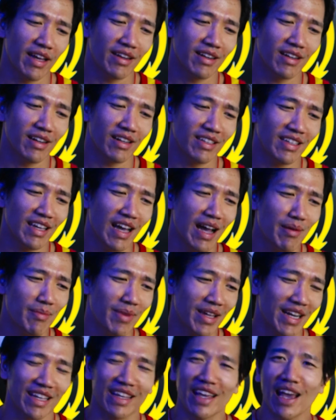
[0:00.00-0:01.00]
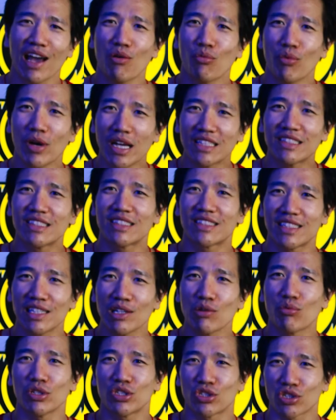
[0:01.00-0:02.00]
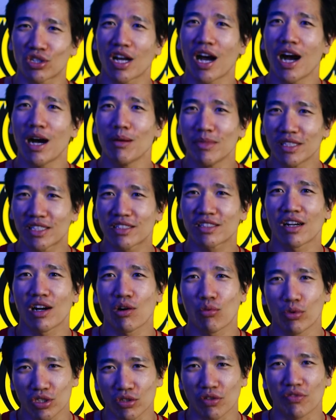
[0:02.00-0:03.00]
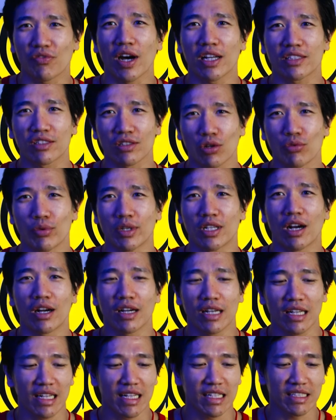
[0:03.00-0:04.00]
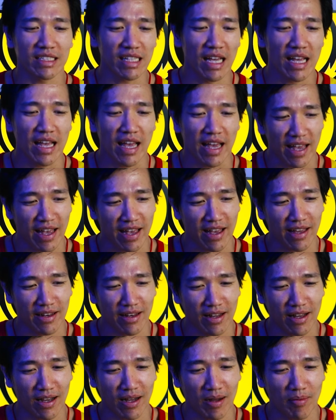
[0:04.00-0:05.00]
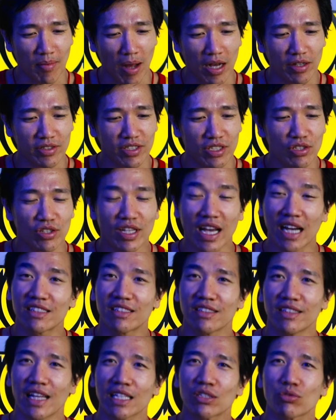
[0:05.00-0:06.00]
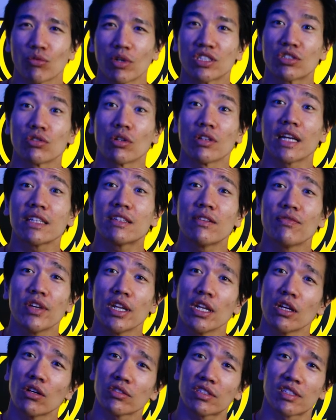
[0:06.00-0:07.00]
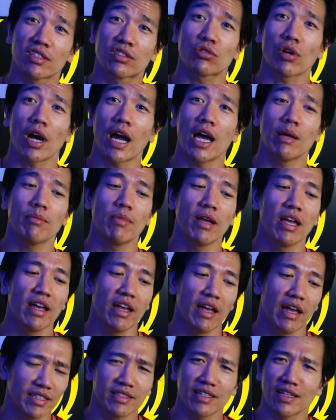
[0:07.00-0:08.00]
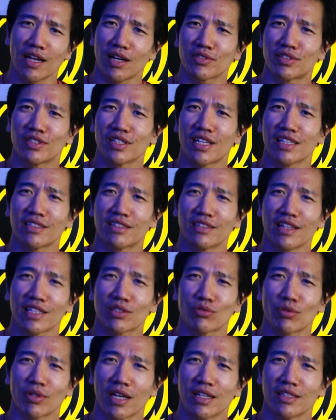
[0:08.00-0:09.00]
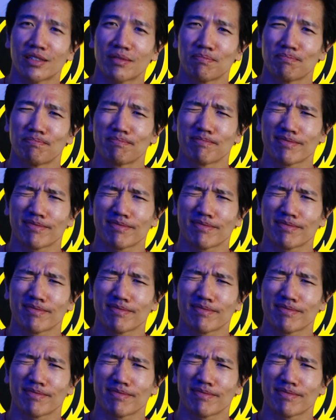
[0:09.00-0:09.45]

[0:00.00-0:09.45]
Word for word: And yeah, man, I can't wait to see what your comments are, what your thoughts are regarding this. And I'll see you guys in the next one. So like the video, subscribe. That's it. I'll see you guys in the next one, guys.